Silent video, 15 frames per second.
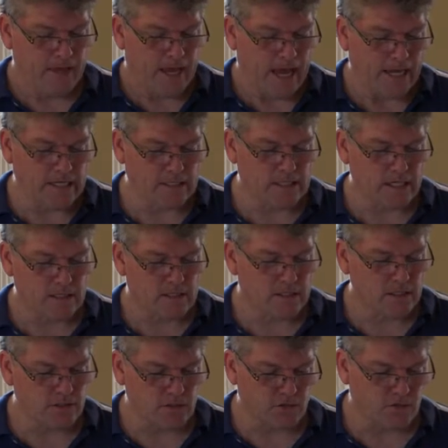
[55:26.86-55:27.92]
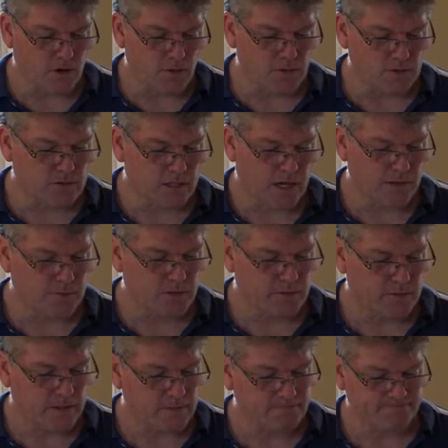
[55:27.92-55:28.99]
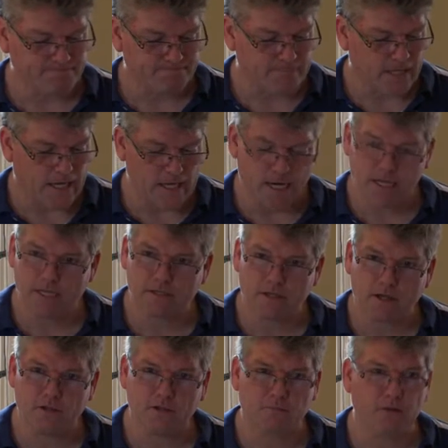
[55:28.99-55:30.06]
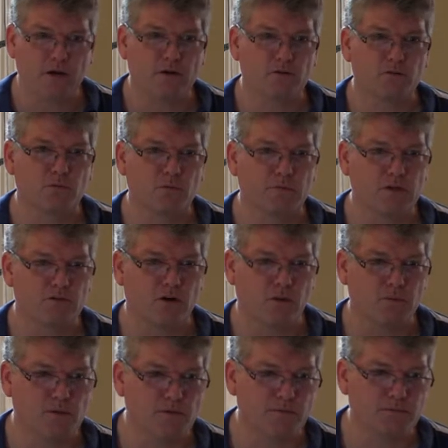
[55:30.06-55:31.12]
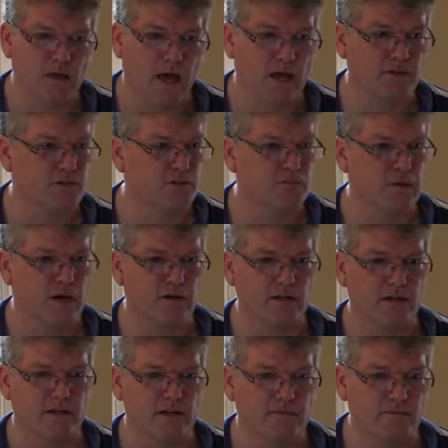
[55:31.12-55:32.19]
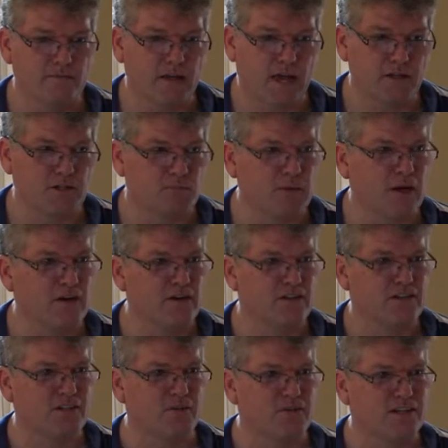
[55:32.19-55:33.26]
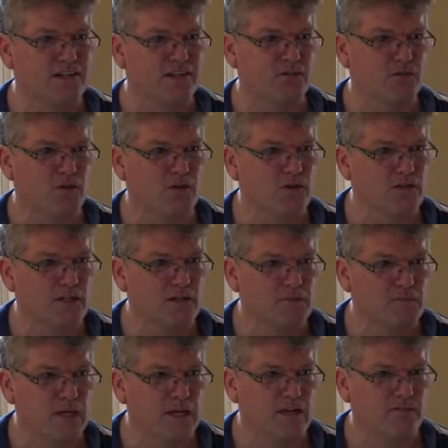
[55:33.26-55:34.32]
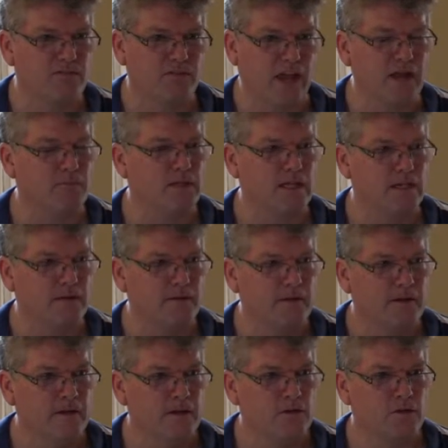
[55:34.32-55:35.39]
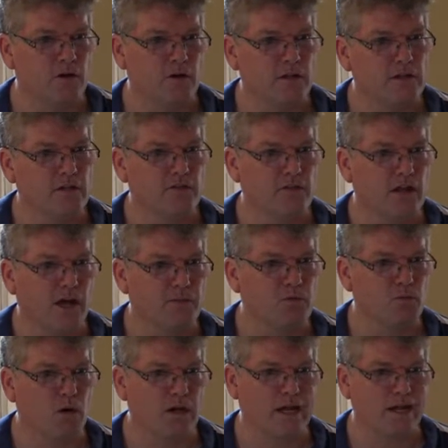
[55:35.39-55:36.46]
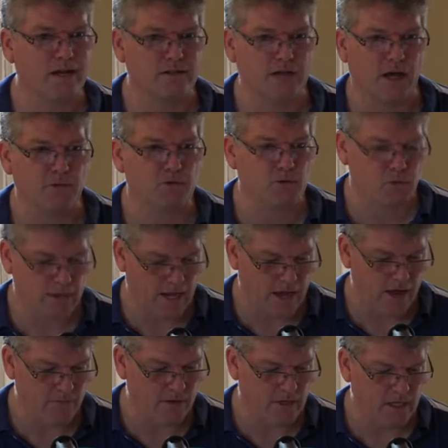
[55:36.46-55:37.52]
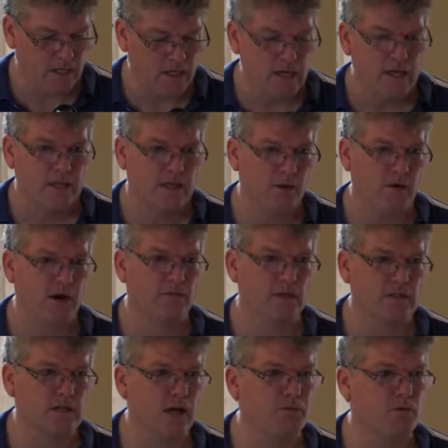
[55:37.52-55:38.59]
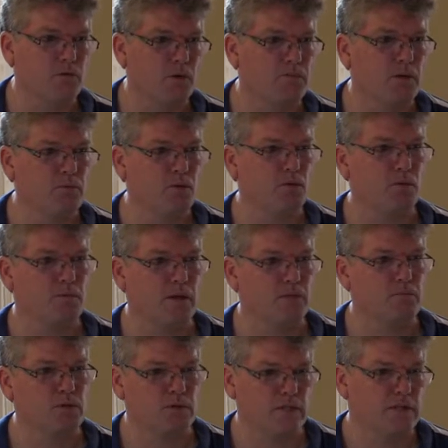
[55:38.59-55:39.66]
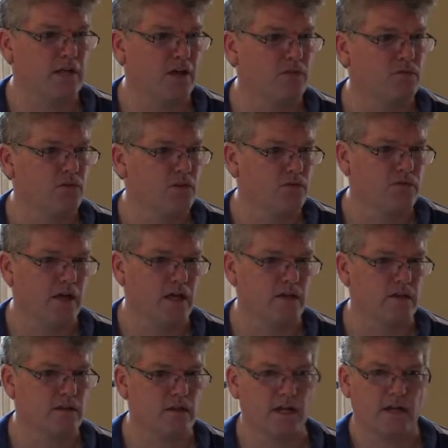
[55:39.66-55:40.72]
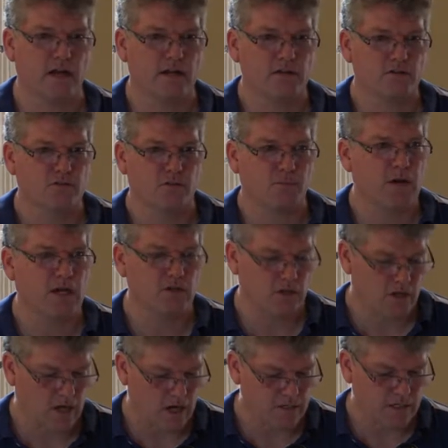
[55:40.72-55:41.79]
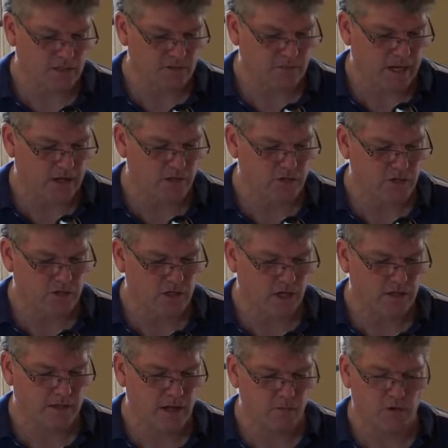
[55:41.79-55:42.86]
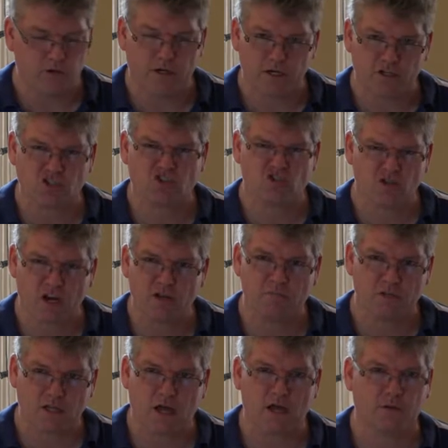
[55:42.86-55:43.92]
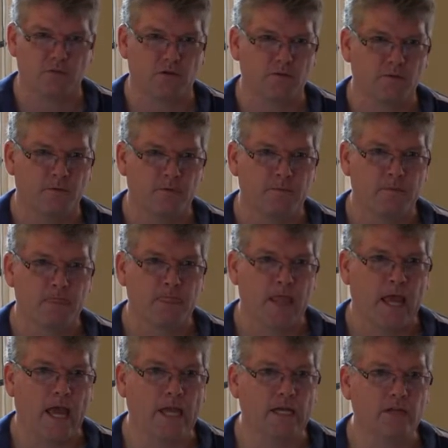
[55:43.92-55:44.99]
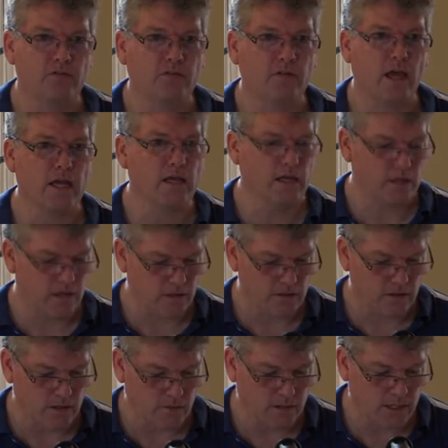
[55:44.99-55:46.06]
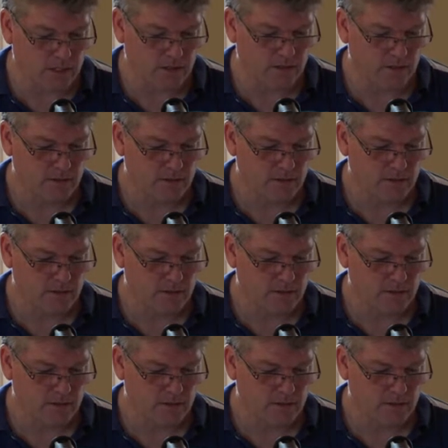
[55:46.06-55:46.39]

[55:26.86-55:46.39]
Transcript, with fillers: And he says, These are troubled times, man. And I can tell you, marriage will be trouble. I'd spare you it. I'd spare you some of the difficulty of being a family during these times. What kind of times were they having? They were having times where people were being put to death for their faith. Again, I just remind you, context matters a ton. They were in extreme times. And he's saying here, you know what?